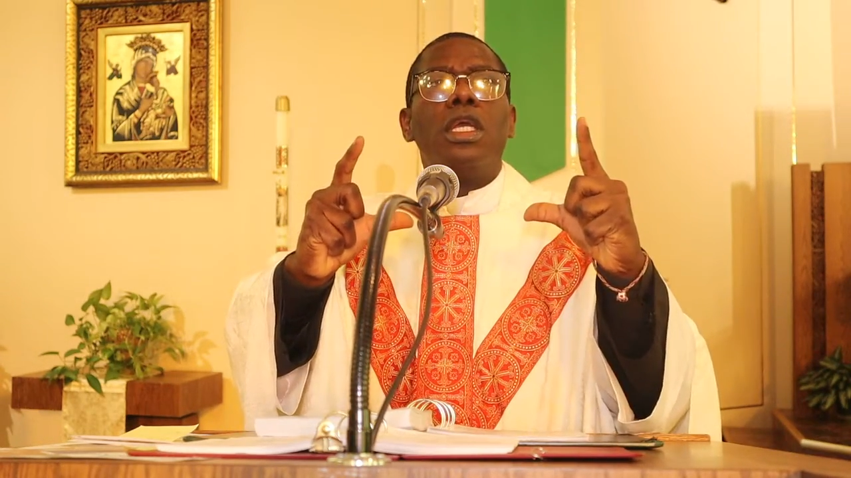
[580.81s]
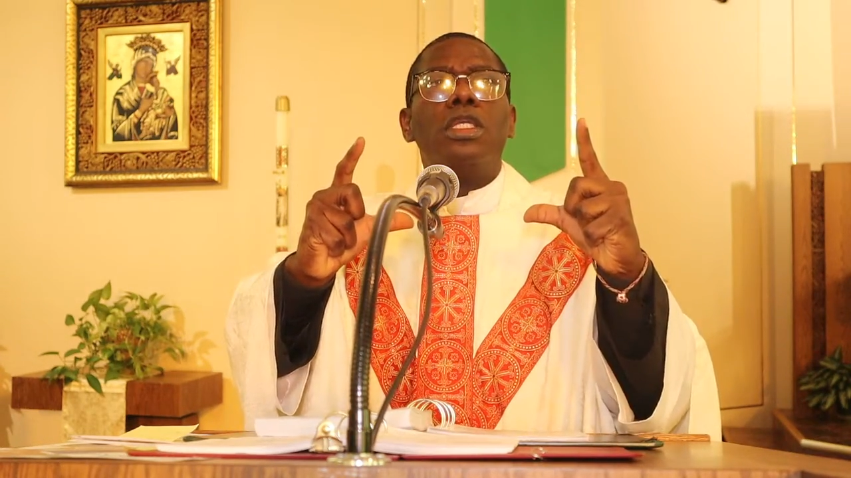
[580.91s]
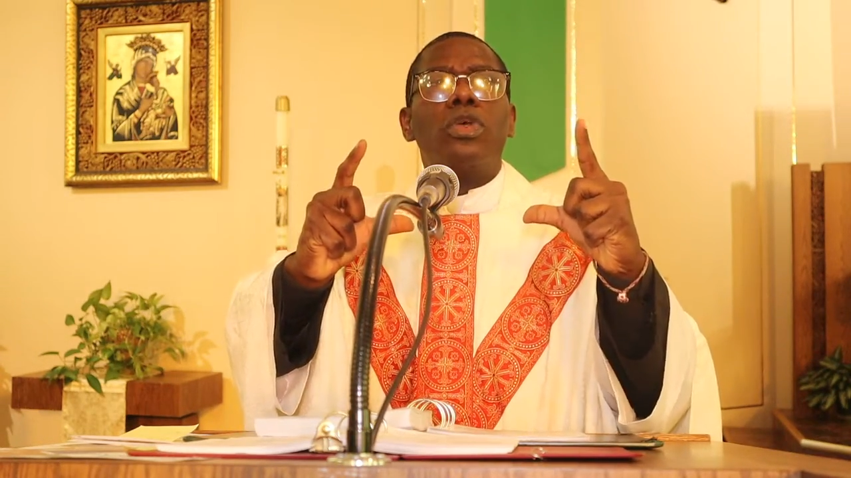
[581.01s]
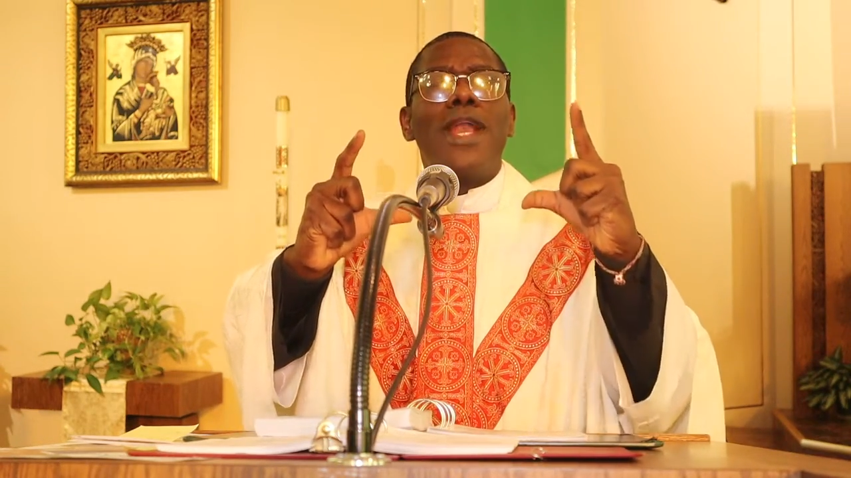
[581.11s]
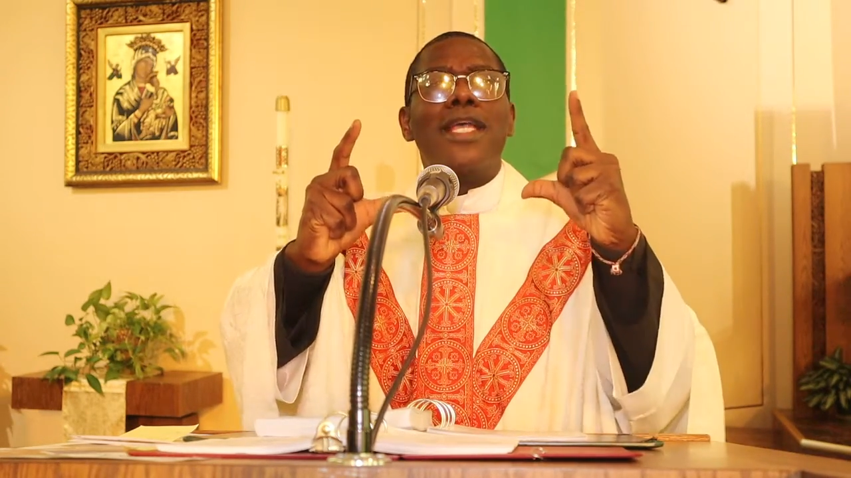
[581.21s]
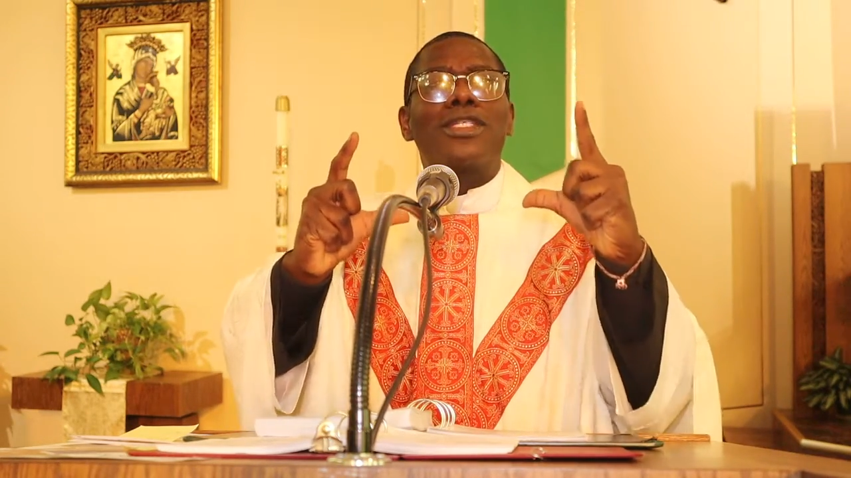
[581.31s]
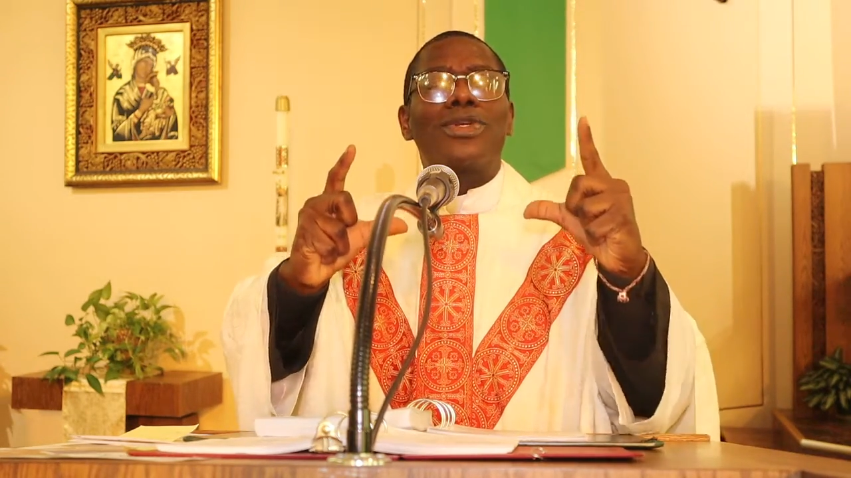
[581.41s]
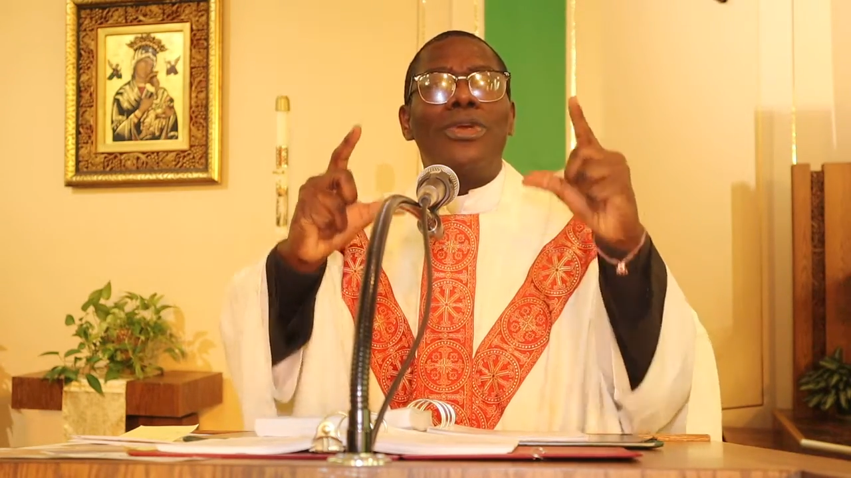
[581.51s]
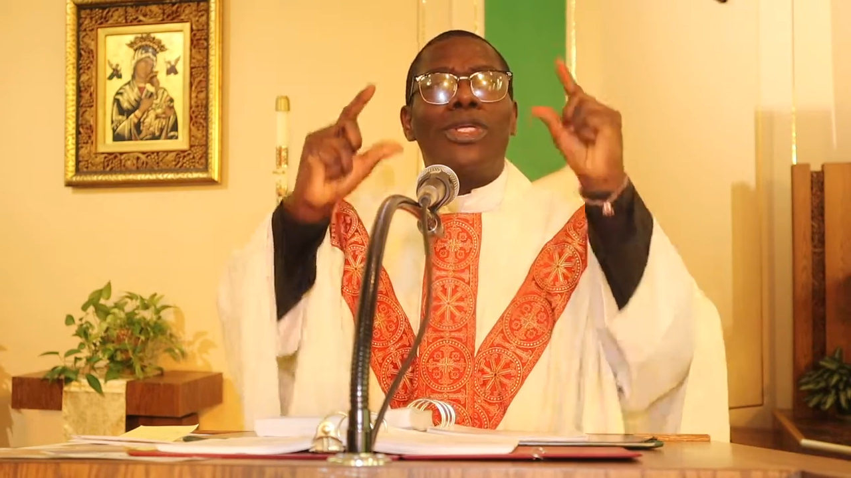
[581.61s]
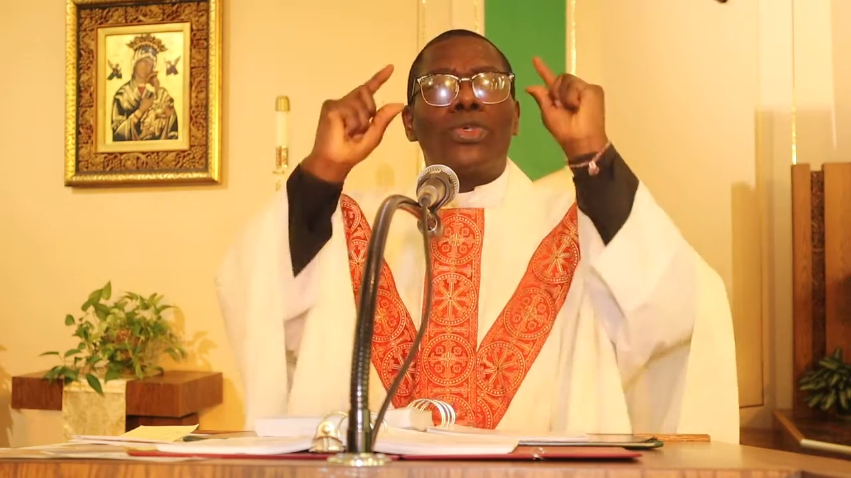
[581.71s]
So
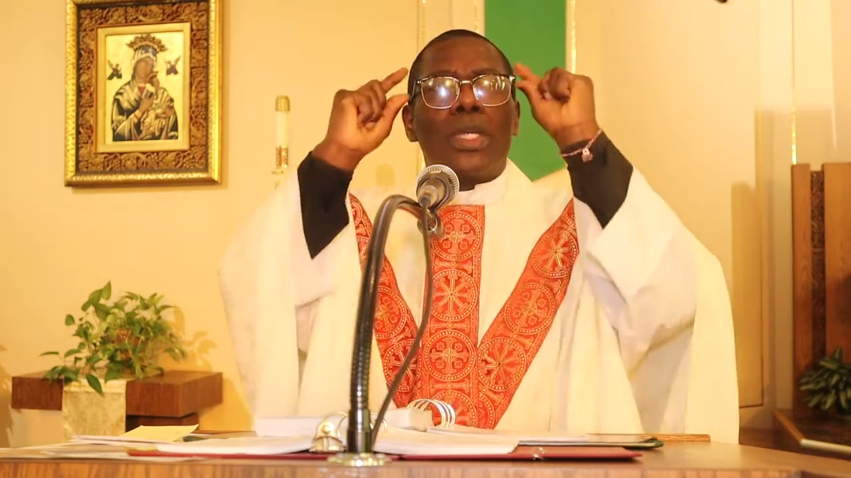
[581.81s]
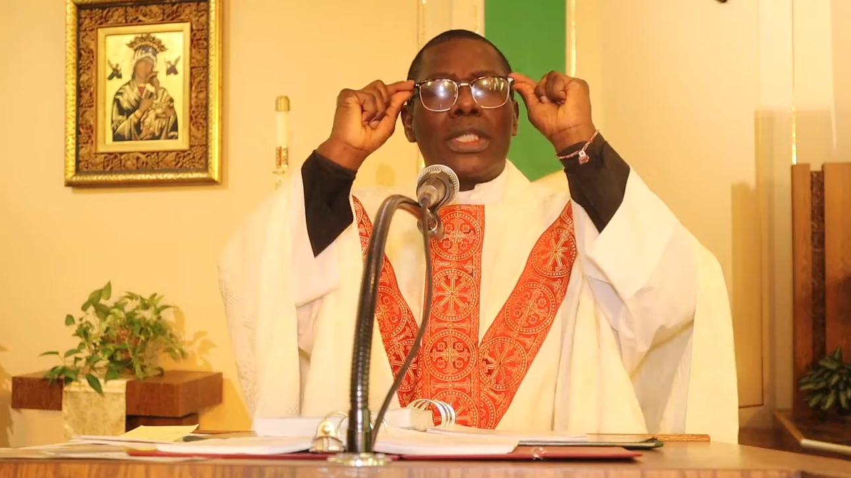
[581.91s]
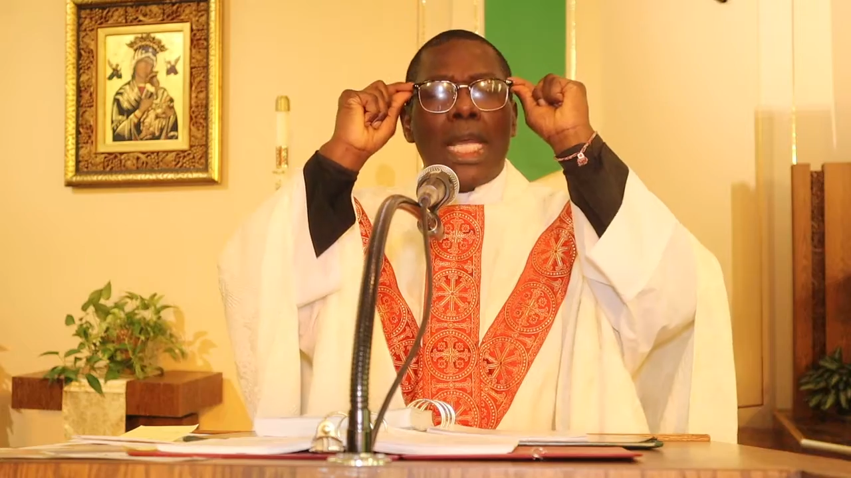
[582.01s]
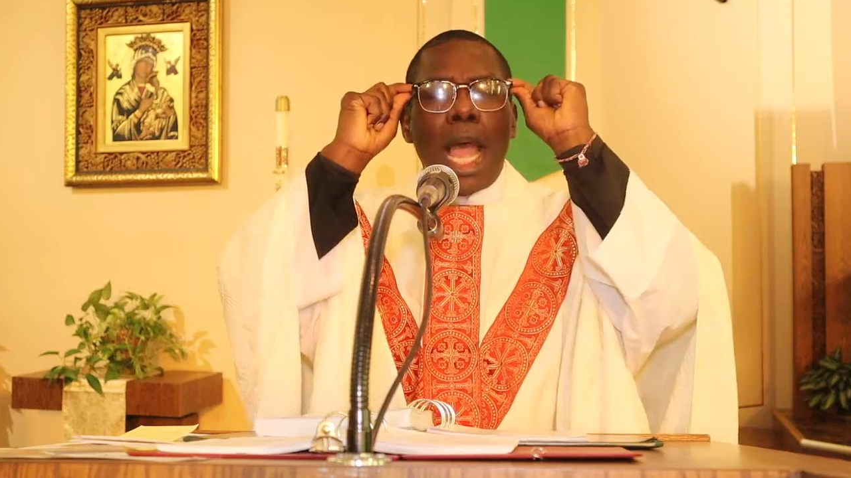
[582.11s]
Nestorius was saying,